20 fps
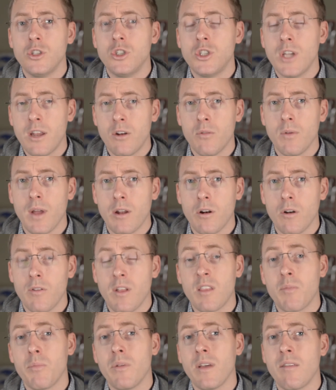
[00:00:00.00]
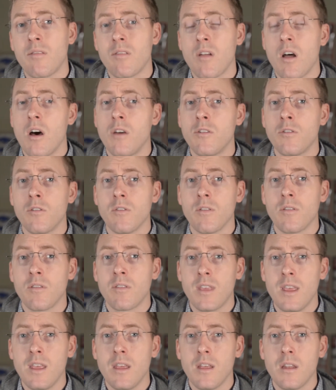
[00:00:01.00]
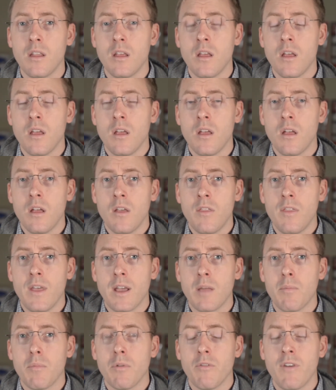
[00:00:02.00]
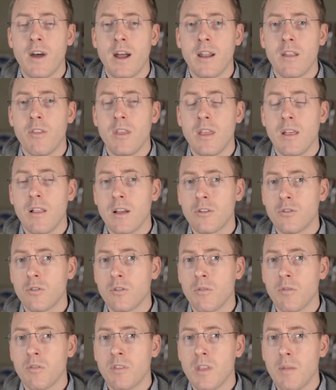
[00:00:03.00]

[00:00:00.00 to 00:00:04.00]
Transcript: generator that's placed under the skin that can provide an electrical